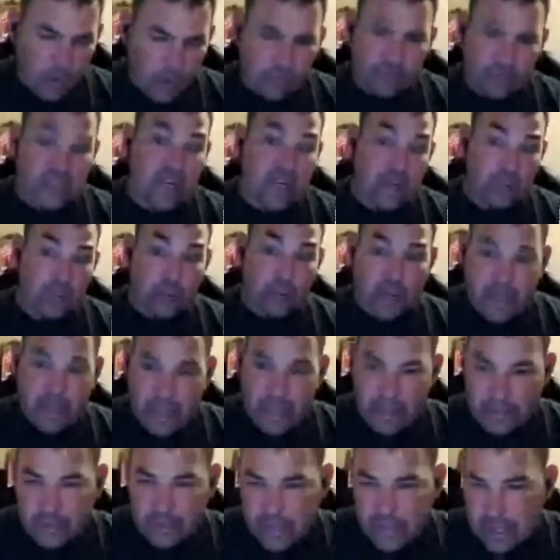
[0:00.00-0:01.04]
Uh, oh, Danny
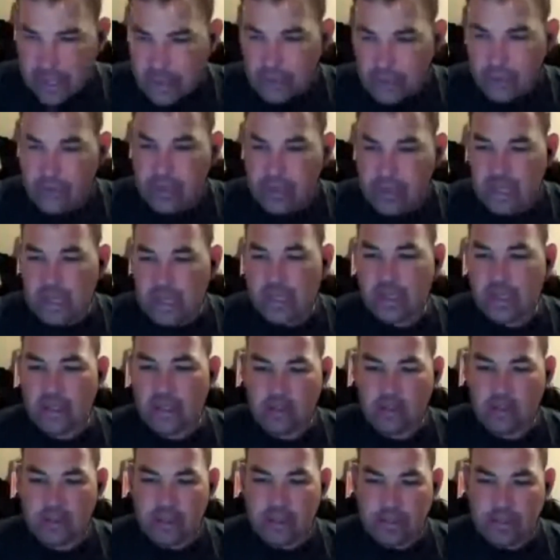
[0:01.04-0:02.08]
Woodhead, yeah,
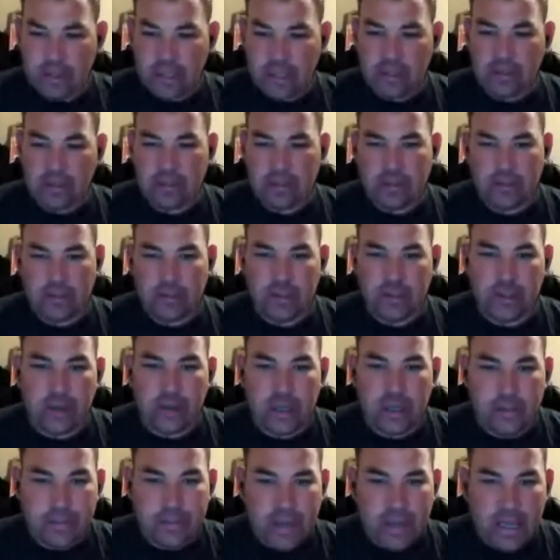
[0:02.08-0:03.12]
okay. I mean,
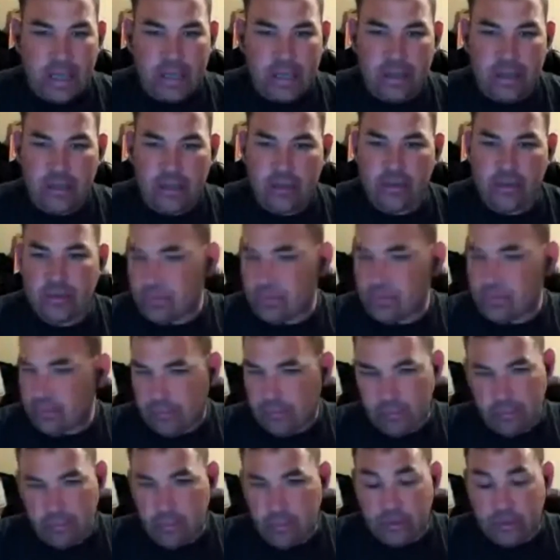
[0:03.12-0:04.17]
journeyman
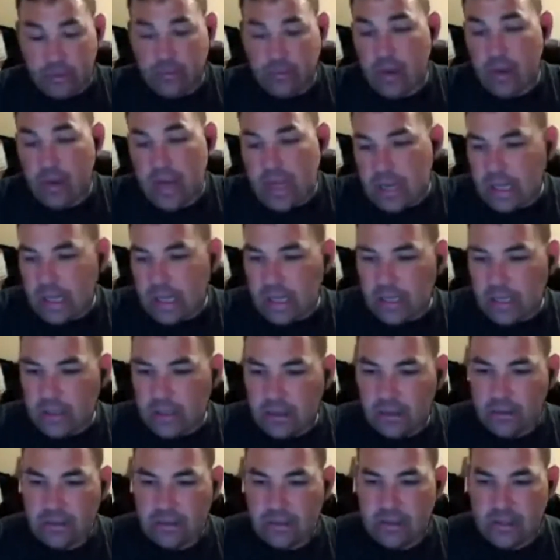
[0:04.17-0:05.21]
who's was great
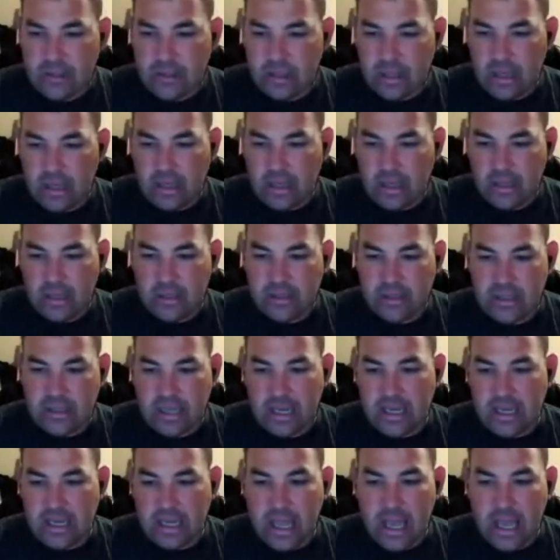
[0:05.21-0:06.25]
in
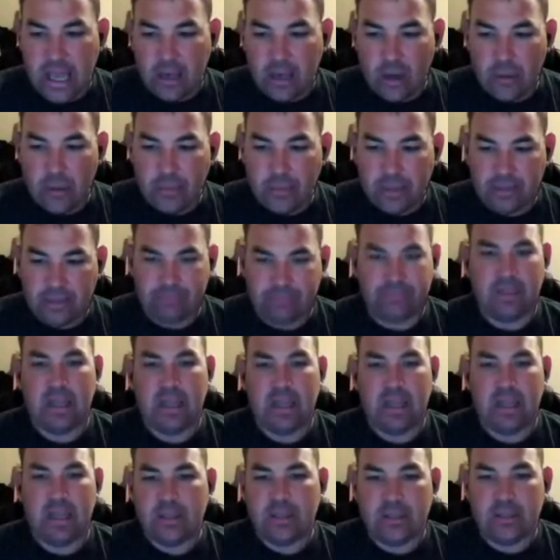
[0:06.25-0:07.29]
in San Diego, but
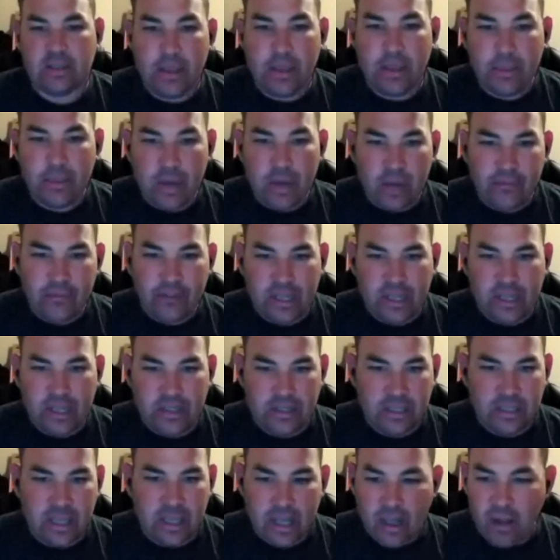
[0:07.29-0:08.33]
just coming off an
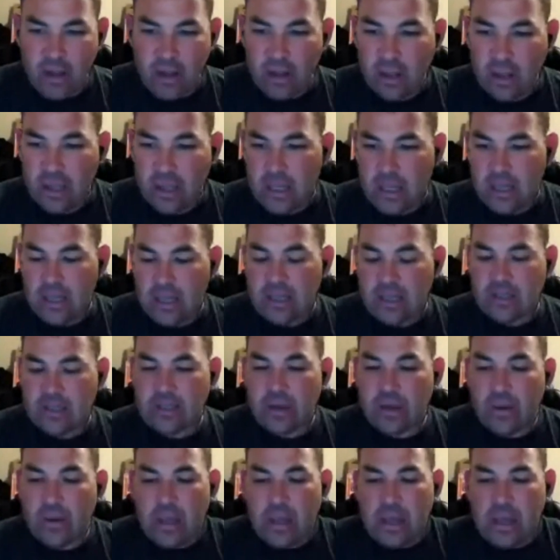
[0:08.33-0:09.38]
ACL.
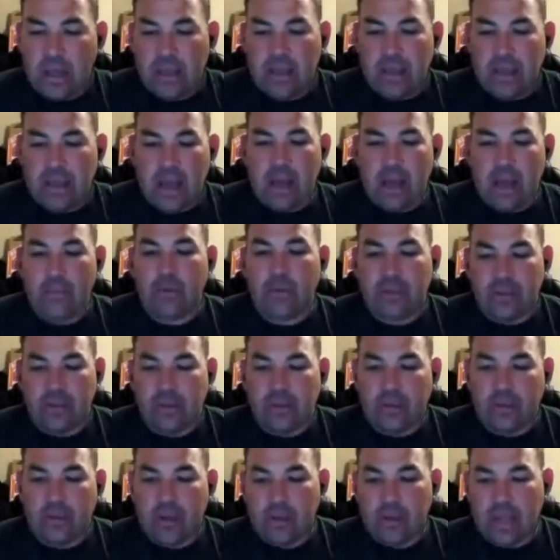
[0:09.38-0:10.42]
So I'm
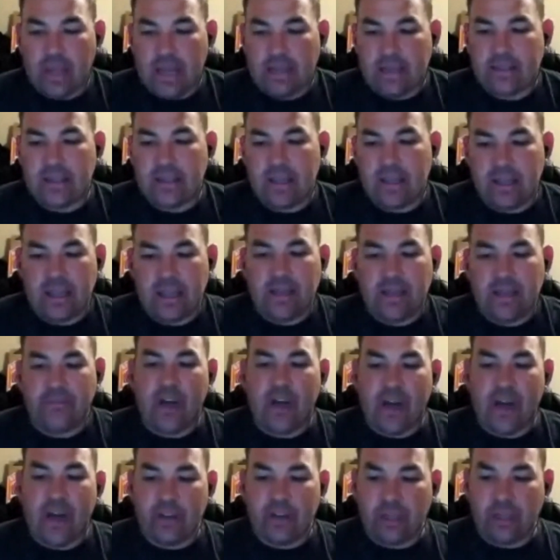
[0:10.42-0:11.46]
with you though. Like to get
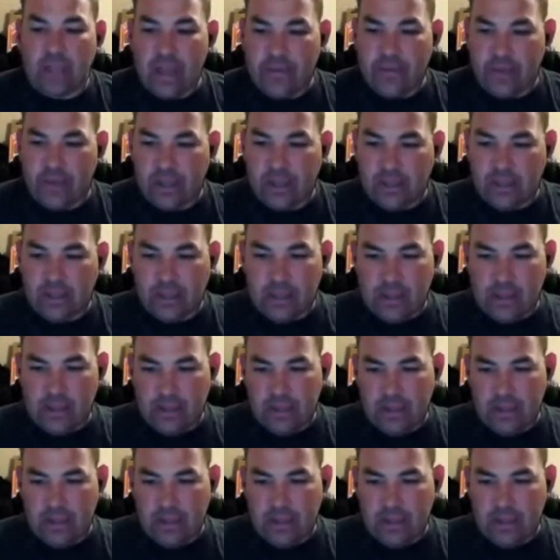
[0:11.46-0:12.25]
five and eleven,